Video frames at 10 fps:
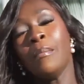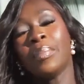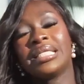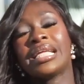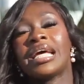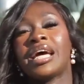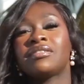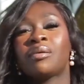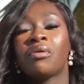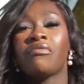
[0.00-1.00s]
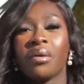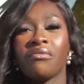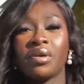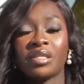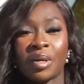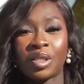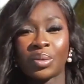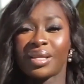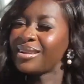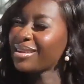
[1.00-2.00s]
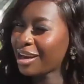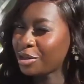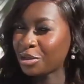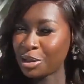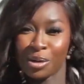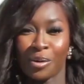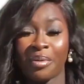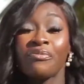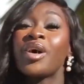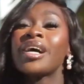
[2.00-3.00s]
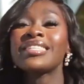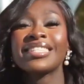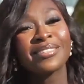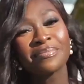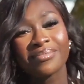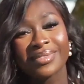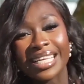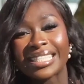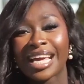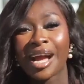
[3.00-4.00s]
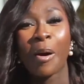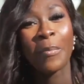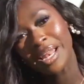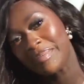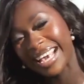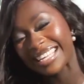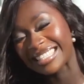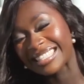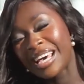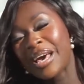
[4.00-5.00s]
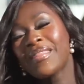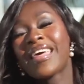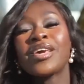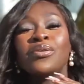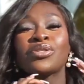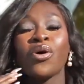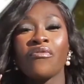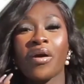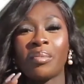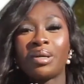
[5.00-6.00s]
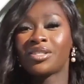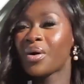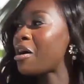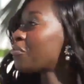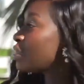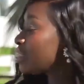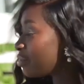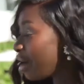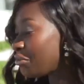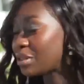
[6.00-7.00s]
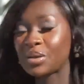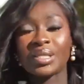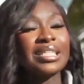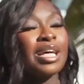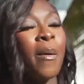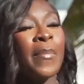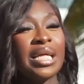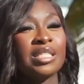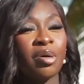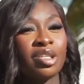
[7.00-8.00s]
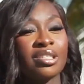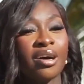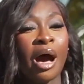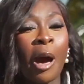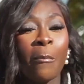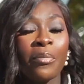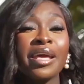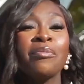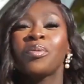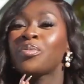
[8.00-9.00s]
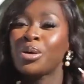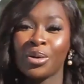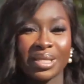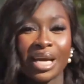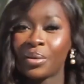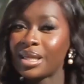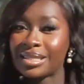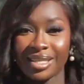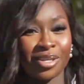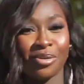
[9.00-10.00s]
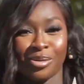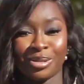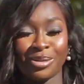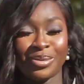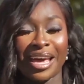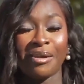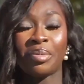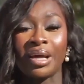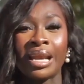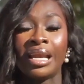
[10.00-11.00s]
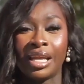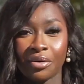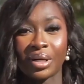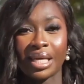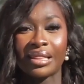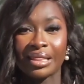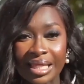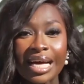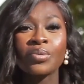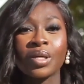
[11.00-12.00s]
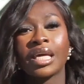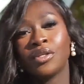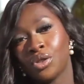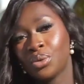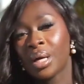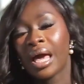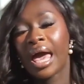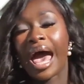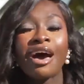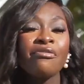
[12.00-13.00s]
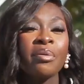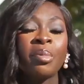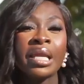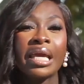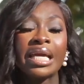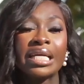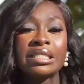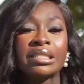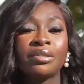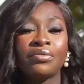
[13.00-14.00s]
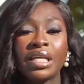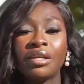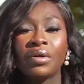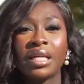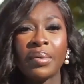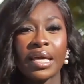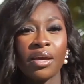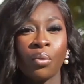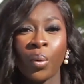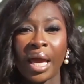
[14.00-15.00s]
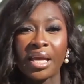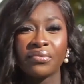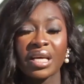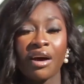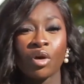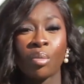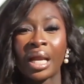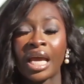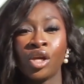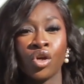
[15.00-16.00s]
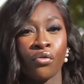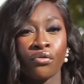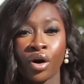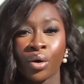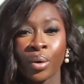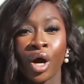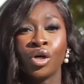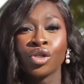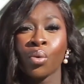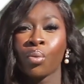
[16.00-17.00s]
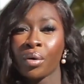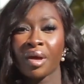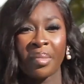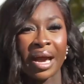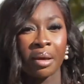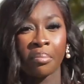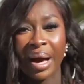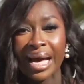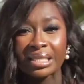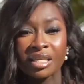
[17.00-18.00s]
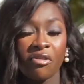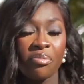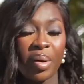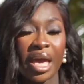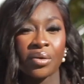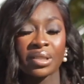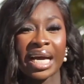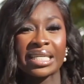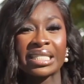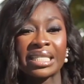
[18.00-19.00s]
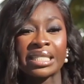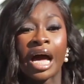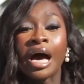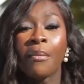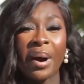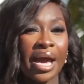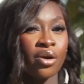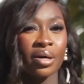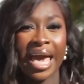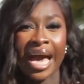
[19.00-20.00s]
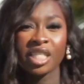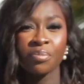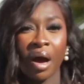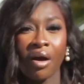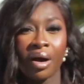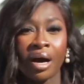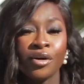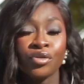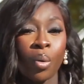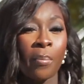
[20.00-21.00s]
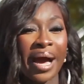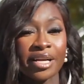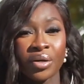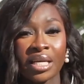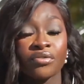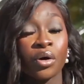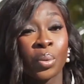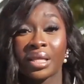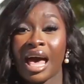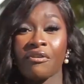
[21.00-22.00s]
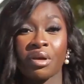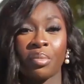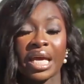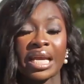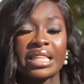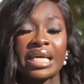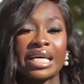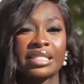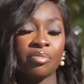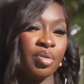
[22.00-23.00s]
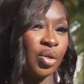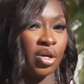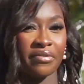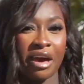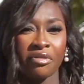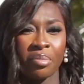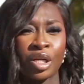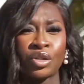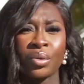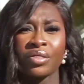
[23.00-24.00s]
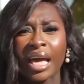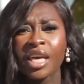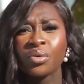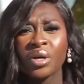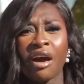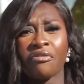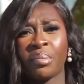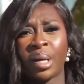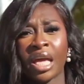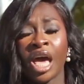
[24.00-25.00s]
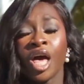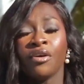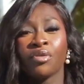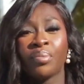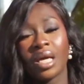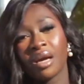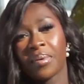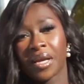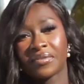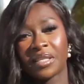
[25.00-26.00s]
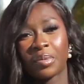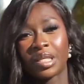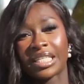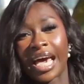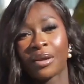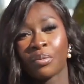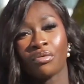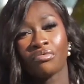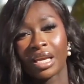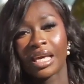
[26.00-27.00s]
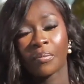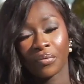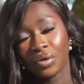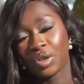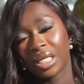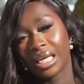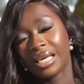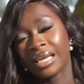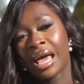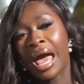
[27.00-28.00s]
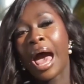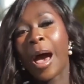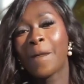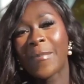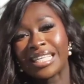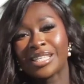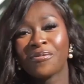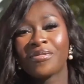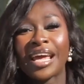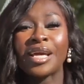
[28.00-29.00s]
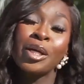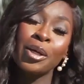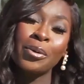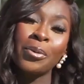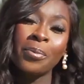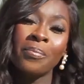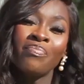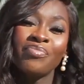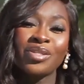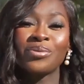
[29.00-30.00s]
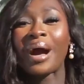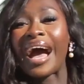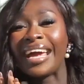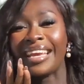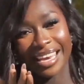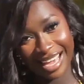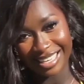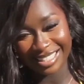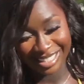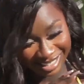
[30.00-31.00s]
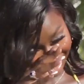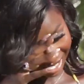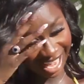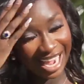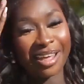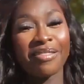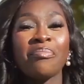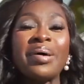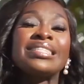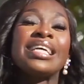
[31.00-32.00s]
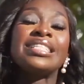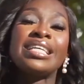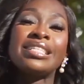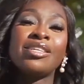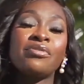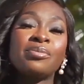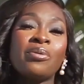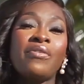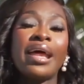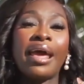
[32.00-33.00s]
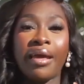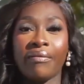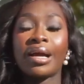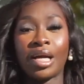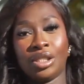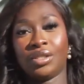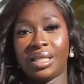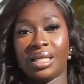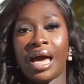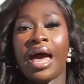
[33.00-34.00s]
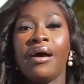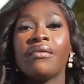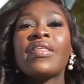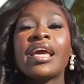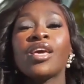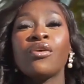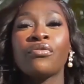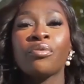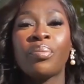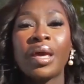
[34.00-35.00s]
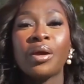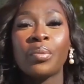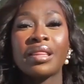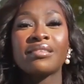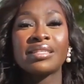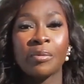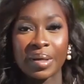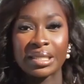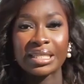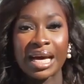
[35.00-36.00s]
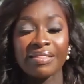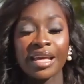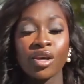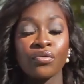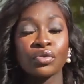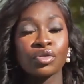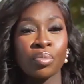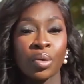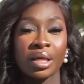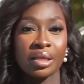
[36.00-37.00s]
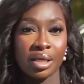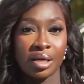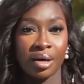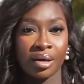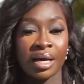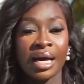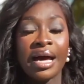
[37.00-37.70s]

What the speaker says: But tonight I have someone very, very special that I'll get into, But first, let's thank our money makers. Thank you so very much to AfriCell. AfriCell, that's our main sponsor, bringing people close. I know that's such an old slogan, but literally, that's what they do. AfriMoney is really, really making waves. Have your money in your phone. Don't worry about it. Buy stuff, pay your taxes, buy your cash power, do a bank transfer with AfriMoney. And I think that's the beauty of AfriMoney. So thank you to AfriMoney for being a part of Sip and Chat. We really appreciate it. A massive thank you to iNet. iNet, the best internet service provider in the country. Thank you for being with Sip and Chat. Thank you for supporting the young.